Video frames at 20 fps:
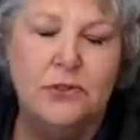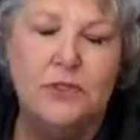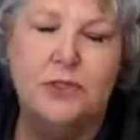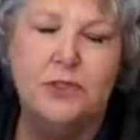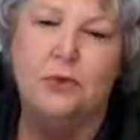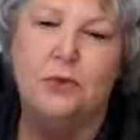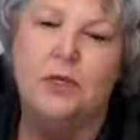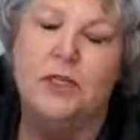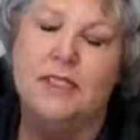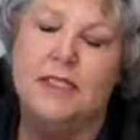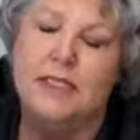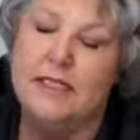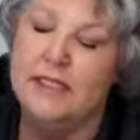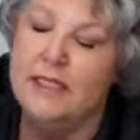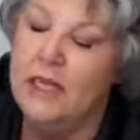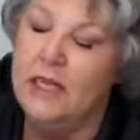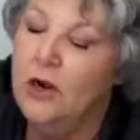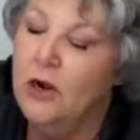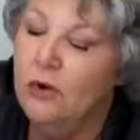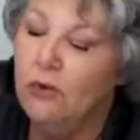sources.
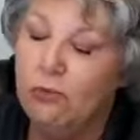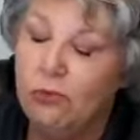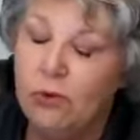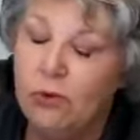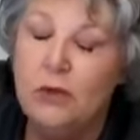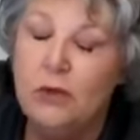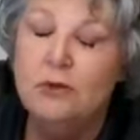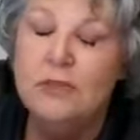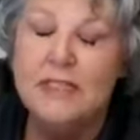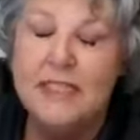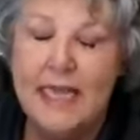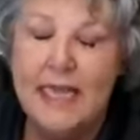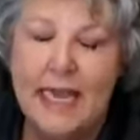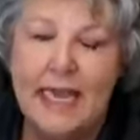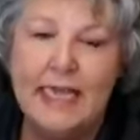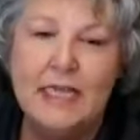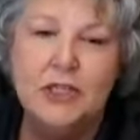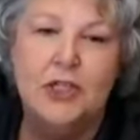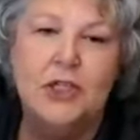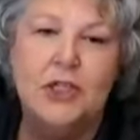
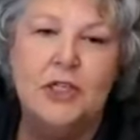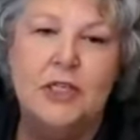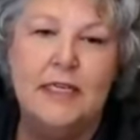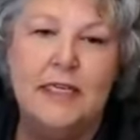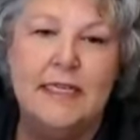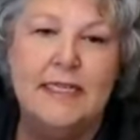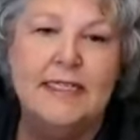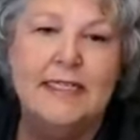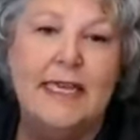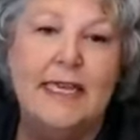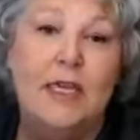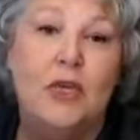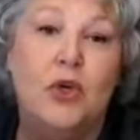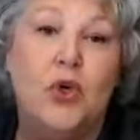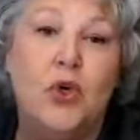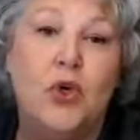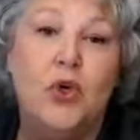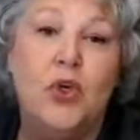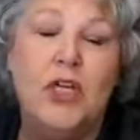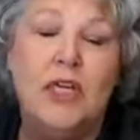Rotation is a
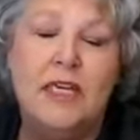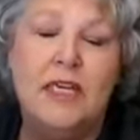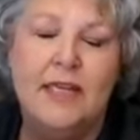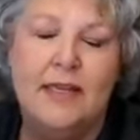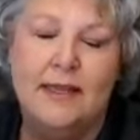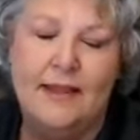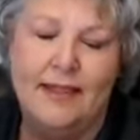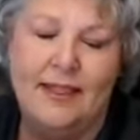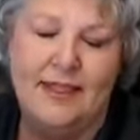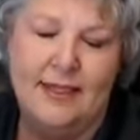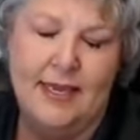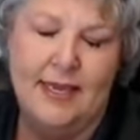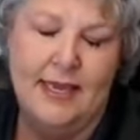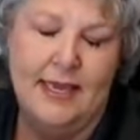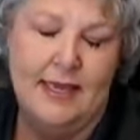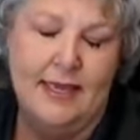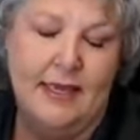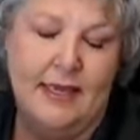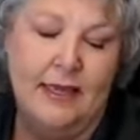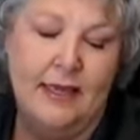good
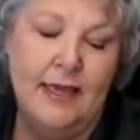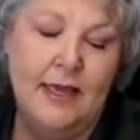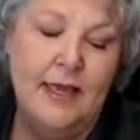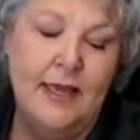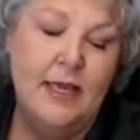thing.